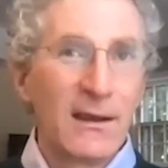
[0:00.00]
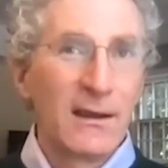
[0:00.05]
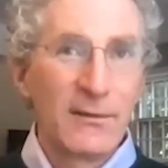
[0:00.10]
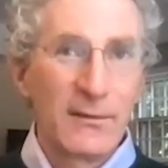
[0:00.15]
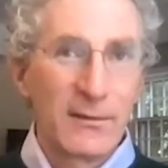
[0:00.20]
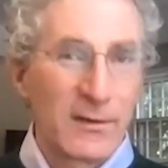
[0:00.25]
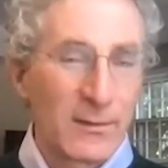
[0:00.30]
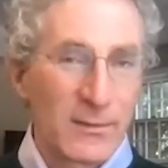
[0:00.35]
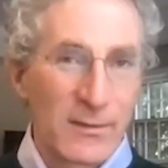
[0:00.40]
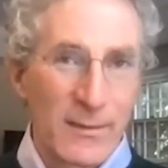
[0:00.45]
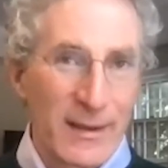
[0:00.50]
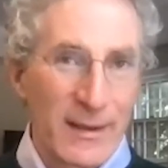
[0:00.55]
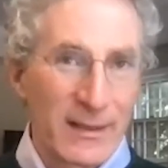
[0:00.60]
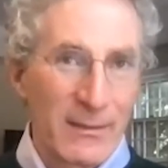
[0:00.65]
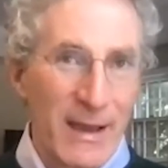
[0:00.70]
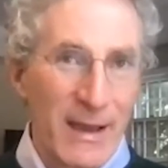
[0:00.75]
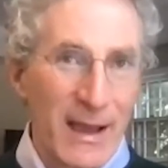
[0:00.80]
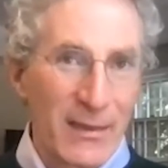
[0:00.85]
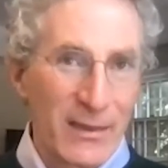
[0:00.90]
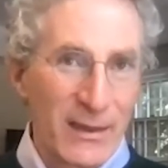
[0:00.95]
just to make the
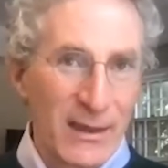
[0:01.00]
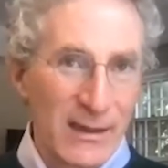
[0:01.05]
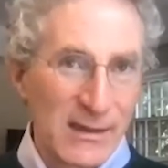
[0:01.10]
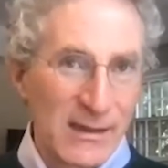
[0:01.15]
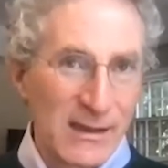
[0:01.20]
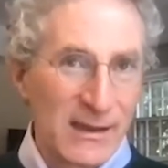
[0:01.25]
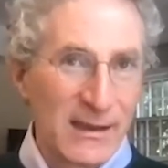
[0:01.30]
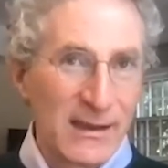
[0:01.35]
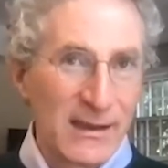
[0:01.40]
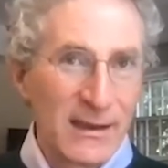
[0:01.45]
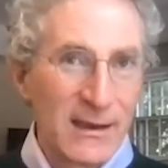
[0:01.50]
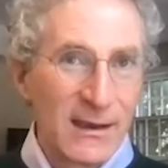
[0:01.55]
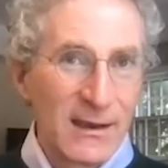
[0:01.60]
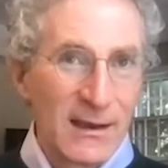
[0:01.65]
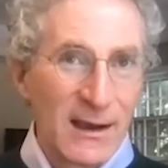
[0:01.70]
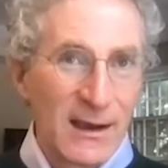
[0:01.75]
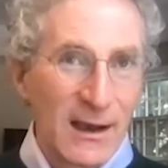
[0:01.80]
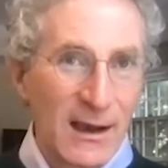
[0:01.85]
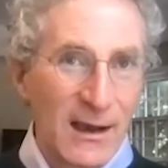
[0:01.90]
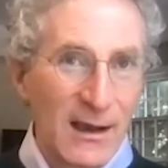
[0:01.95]
math easy,
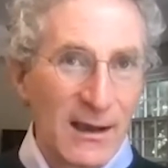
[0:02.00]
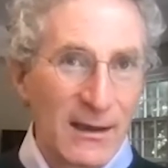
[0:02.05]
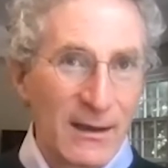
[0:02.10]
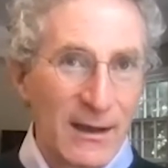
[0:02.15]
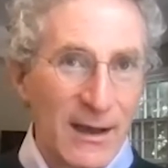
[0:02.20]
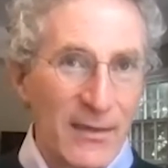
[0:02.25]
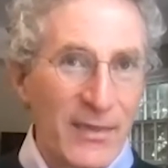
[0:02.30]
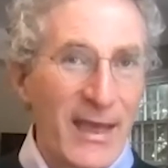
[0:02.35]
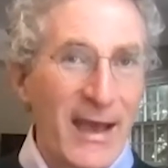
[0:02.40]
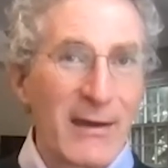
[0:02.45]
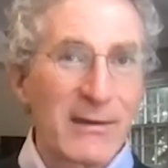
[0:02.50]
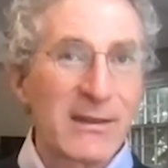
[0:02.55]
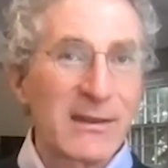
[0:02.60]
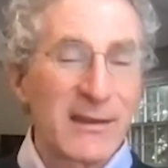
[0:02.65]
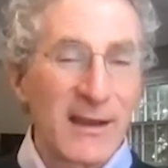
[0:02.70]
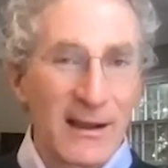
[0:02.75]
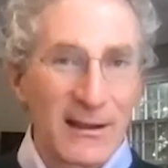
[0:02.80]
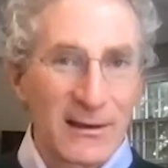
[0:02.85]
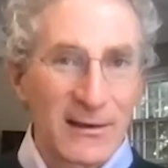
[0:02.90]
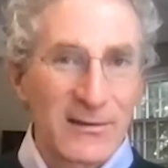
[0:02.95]

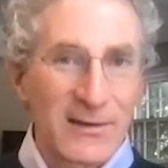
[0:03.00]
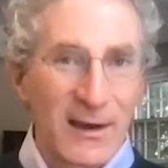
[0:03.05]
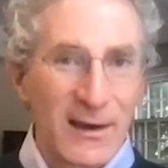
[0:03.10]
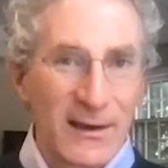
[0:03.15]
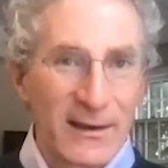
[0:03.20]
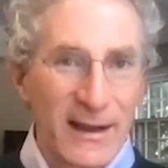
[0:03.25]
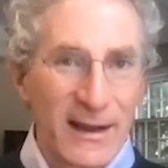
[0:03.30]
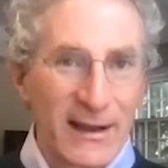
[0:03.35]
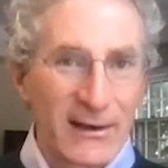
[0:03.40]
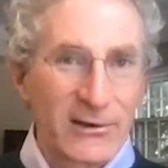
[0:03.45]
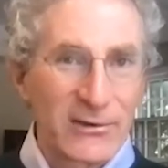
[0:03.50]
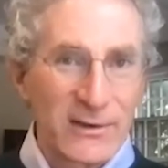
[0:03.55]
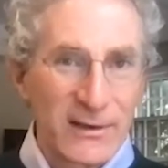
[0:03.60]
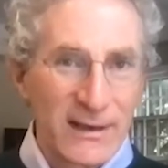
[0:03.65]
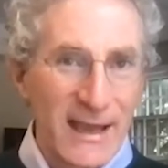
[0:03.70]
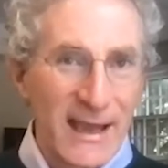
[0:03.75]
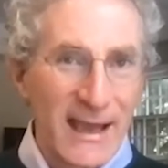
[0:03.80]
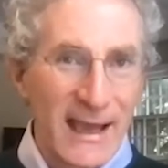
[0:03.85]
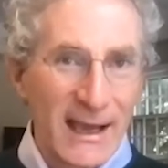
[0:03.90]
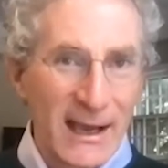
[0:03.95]
$1,000 on energy
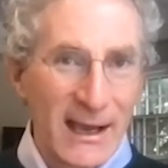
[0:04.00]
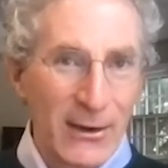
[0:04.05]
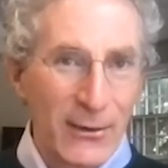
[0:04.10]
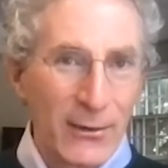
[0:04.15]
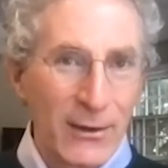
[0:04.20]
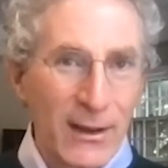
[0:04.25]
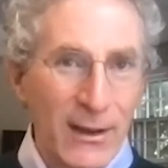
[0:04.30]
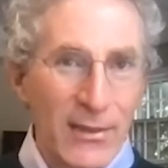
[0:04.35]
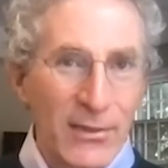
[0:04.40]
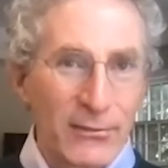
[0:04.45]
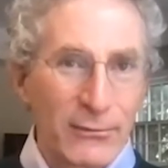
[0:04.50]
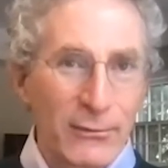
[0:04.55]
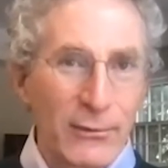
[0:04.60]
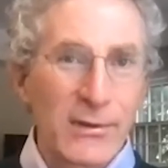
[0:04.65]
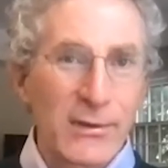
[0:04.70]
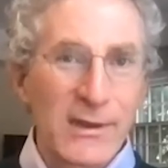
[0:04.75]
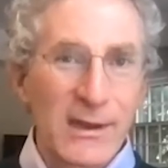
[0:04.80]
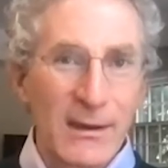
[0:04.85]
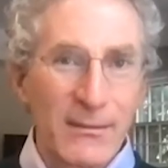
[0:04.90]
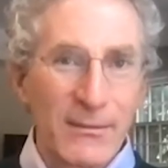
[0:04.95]
now. Through
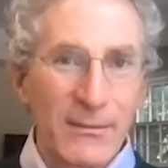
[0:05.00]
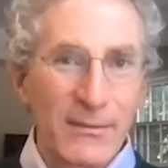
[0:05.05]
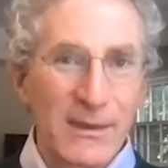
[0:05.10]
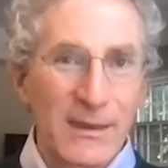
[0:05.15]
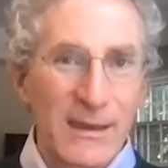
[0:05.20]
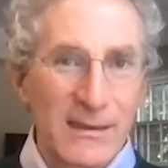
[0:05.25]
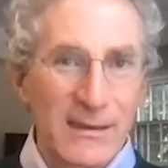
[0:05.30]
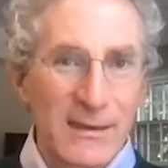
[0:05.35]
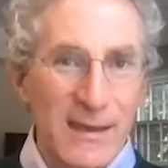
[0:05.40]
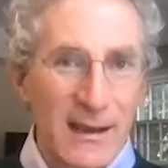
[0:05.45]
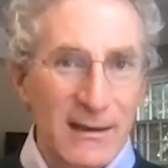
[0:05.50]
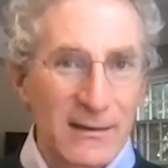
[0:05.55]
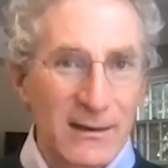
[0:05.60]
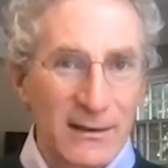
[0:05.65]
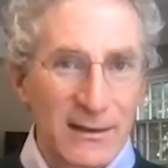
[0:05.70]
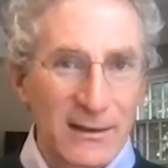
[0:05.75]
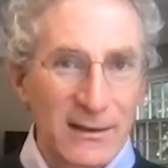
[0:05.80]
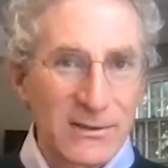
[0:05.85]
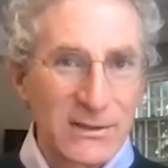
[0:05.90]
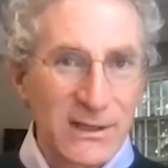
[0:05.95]
some
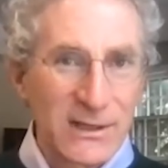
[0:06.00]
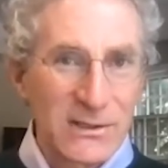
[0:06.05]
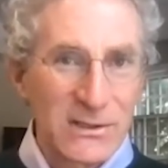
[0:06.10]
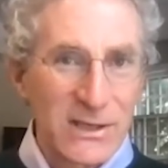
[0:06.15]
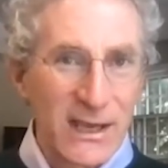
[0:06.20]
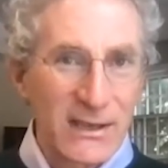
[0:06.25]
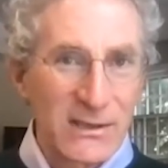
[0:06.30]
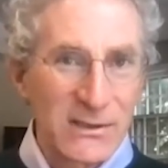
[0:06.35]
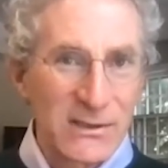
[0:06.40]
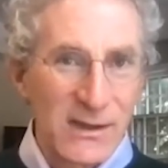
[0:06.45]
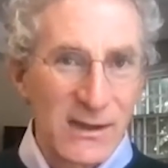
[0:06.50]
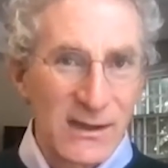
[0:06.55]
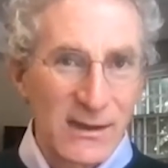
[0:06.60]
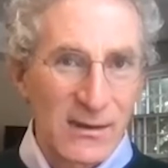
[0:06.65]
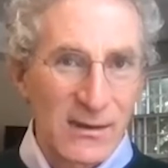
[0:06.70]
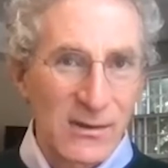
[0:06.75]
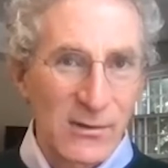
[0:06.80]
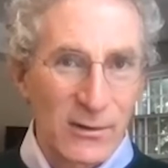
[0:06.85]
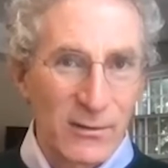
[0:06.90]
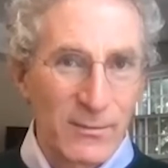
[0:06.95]
technology changes
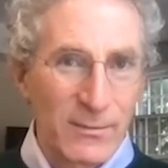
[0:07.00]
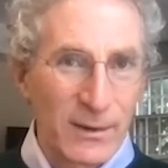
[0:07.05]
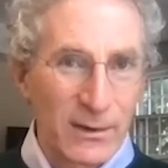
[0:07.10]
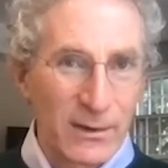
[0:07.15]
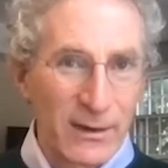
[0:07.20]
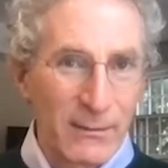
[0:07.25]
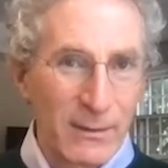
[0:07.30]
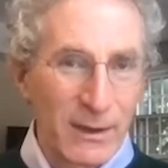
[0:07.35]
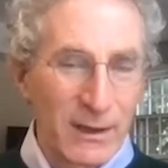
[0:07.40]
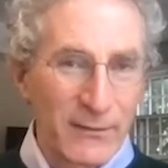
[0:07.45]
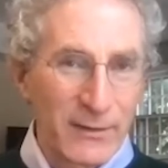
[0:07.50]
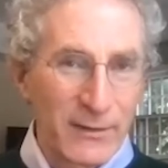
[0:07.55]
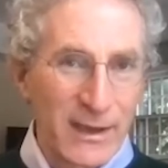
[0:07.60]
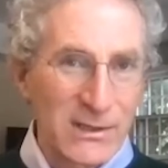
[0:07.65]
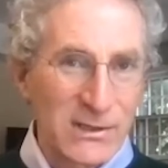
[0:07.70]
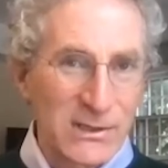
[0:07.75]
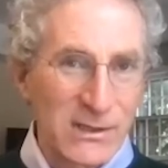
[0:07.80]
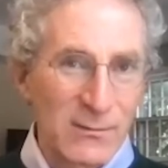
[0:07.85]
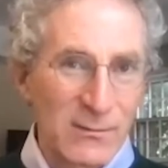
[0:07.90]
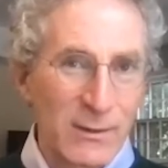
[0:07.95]
and sort of building
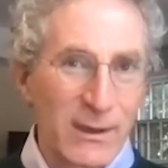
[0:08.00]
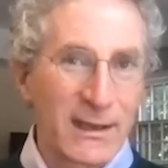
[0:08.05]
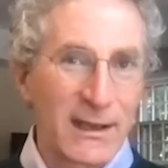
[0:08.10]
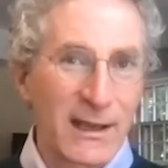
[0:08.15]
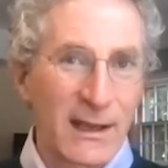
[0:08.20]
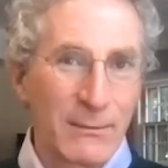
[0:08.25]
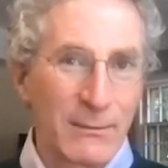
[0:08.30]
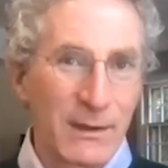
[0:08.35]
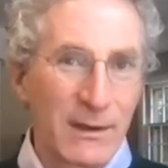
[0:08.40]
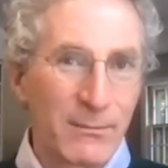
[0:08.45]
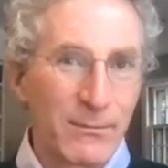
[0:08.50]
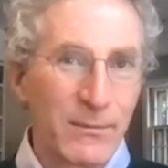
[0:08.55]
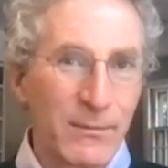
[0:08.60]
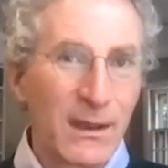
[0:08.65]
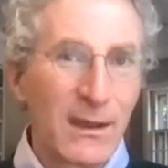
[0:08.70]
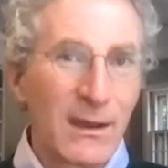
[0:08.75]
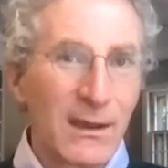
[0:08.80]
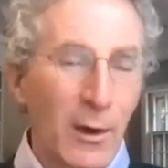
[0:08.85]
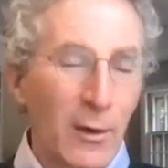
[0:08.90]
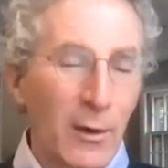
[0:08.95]
modifications, we can help you to
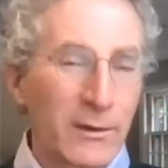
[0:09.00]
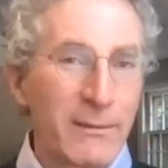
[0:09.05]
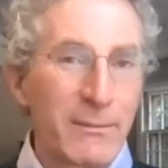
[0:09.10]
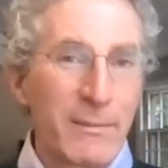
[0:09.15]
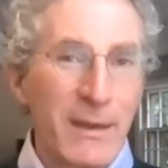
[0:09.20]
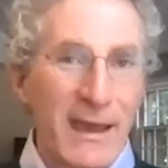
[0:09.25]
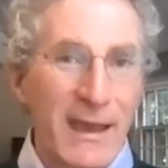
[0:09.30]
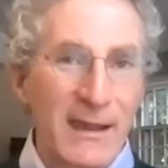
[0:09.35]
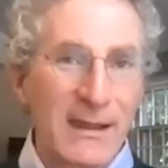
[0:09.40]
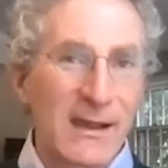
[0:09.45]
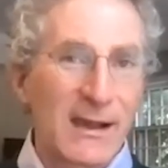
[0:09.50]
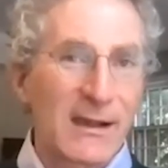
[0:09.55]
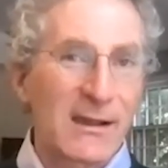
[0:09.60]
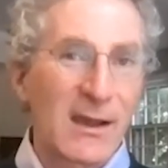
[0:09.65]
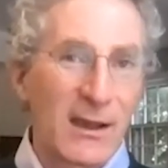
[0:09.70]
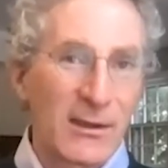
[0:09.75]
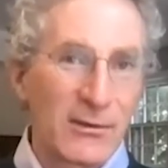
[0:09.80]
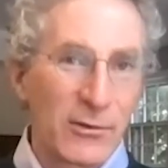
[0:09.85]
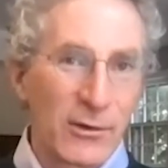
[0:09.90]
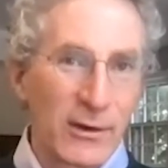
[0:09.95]
only pay
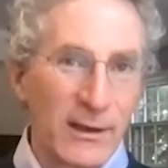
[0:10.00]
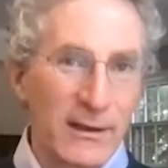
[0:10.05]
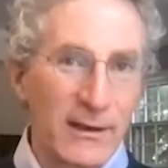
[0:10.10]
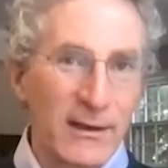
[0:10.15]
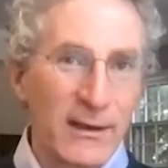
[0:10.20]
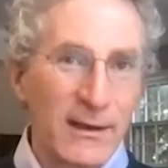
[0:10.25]
$600.